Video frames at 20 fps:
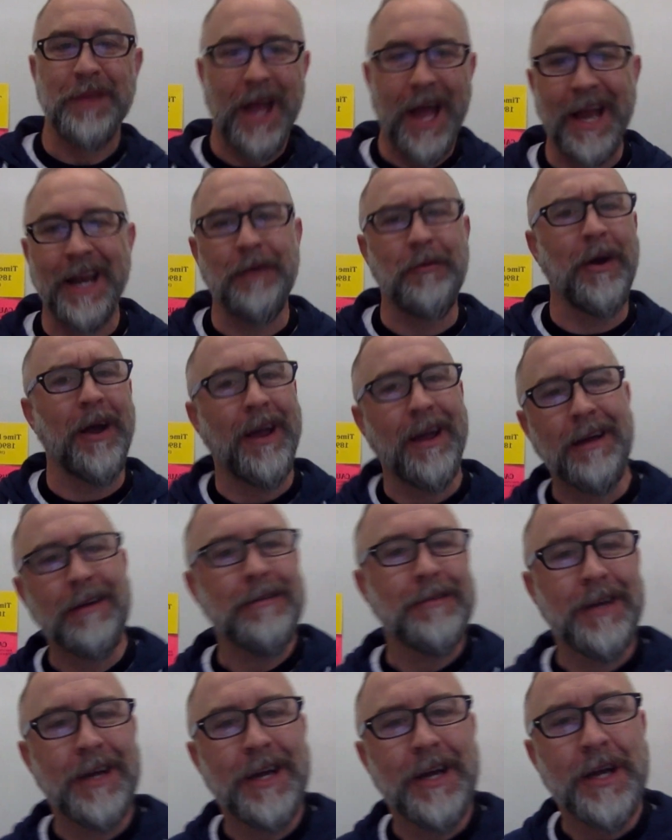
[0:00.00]
Anyway,
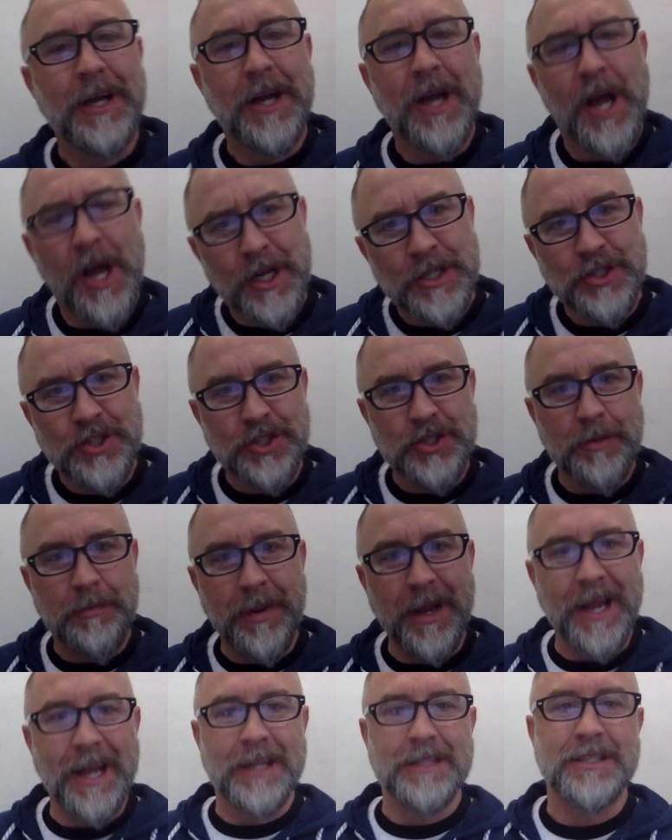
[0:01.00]

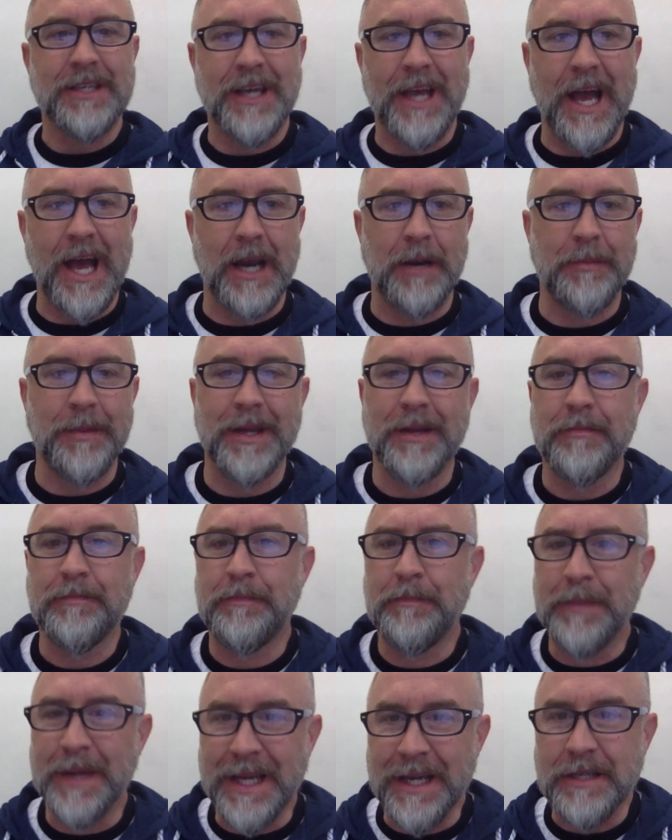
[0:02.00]
Japan's economy
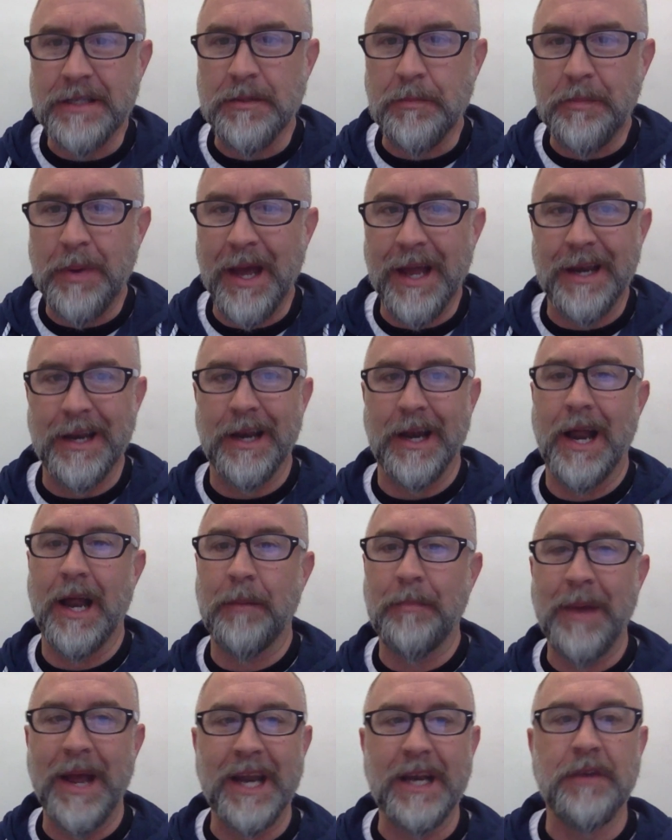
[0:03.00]
being dependent on
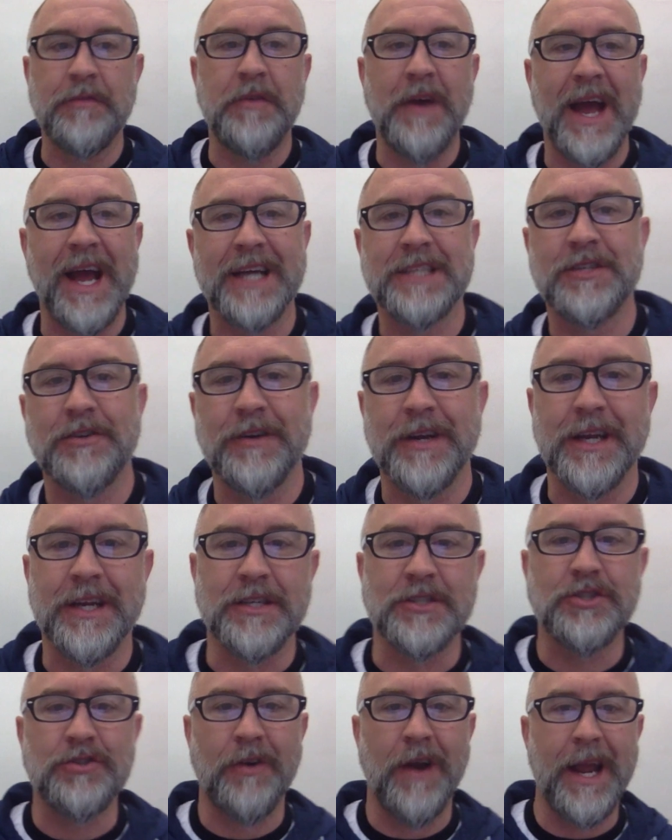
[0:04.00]
manufacturing
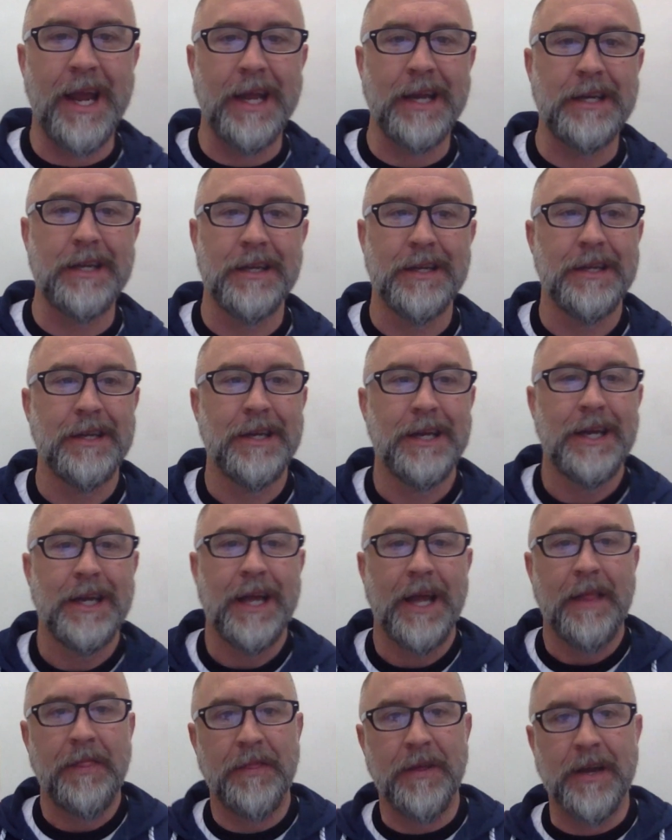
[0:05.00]
and trade,
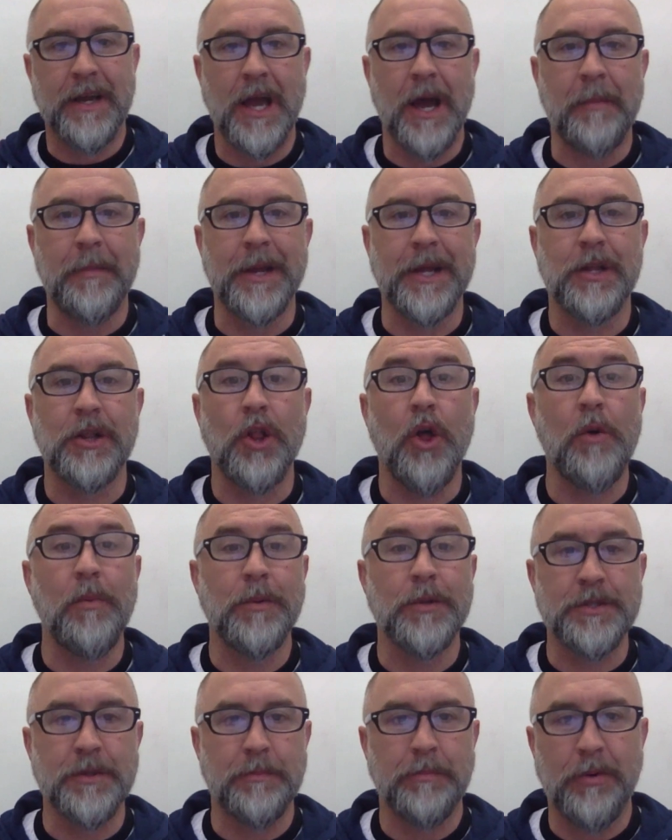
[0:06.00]
the coming
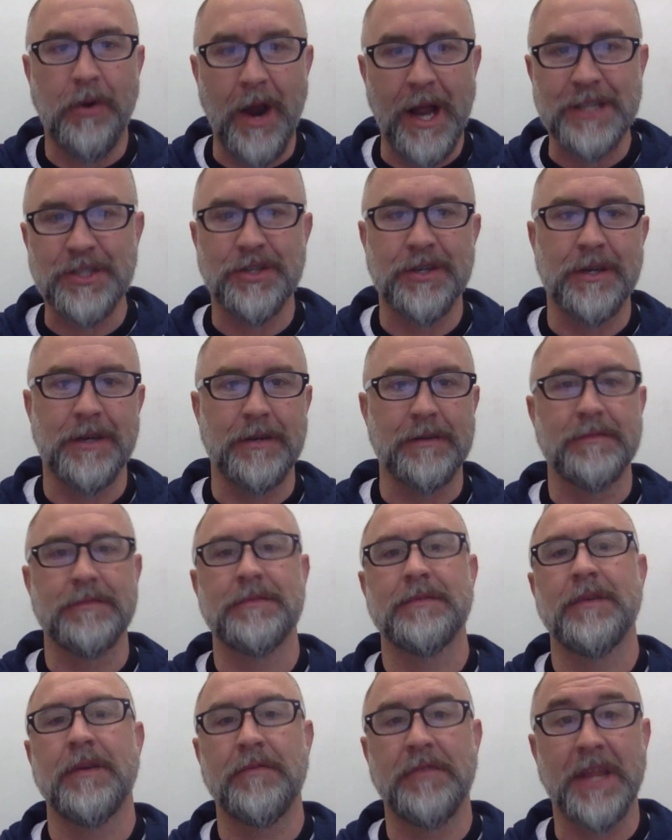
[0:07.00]
global depression
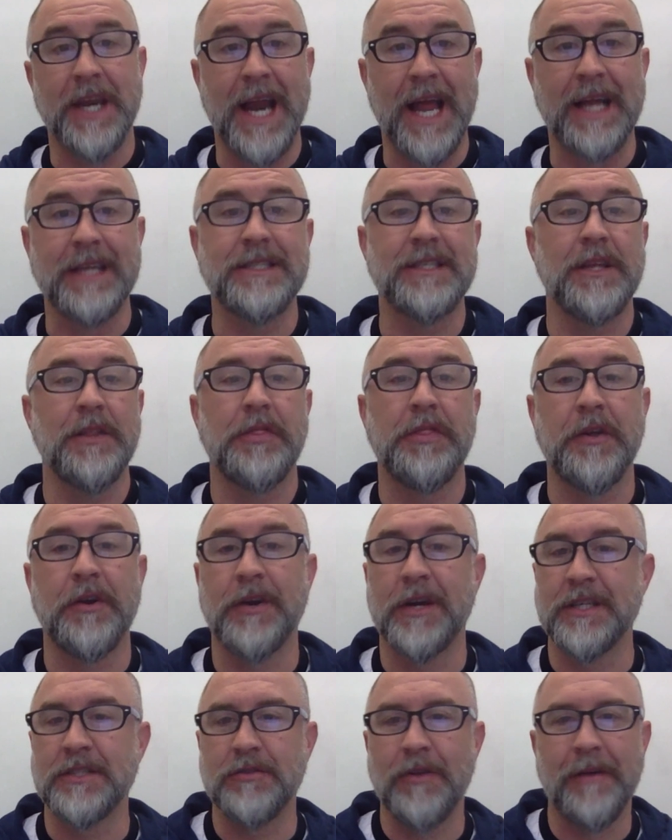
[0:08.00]
of the
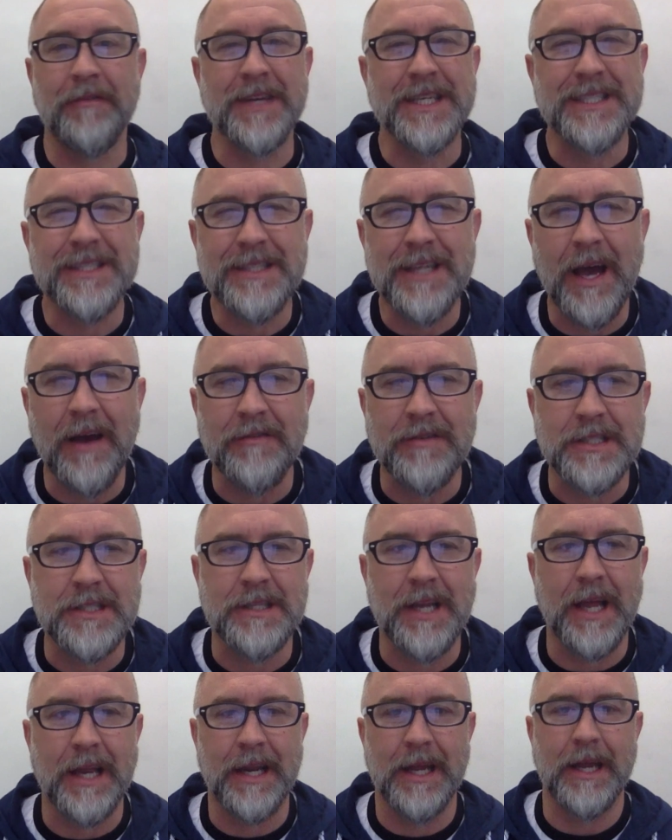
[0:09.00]
1930s will have a
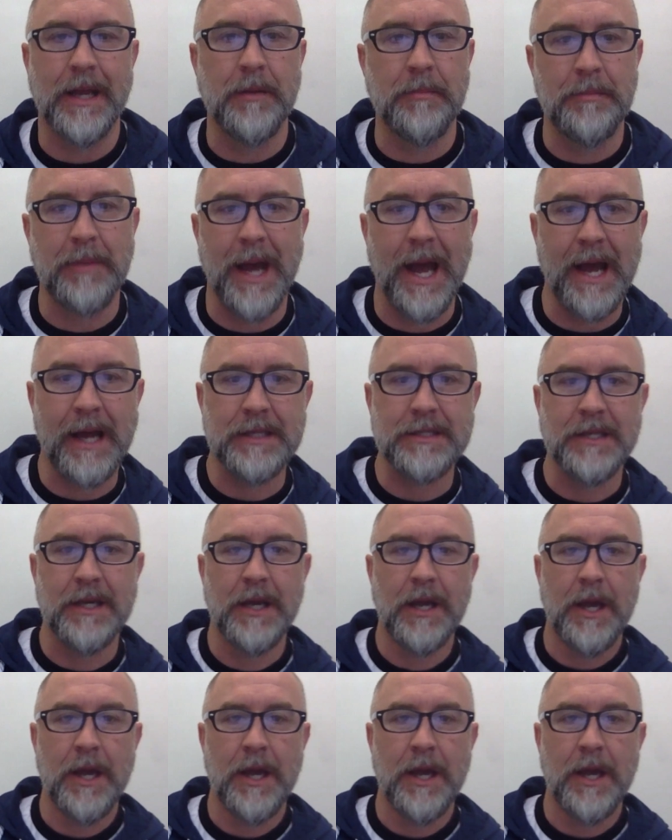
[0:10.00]
devastating impact.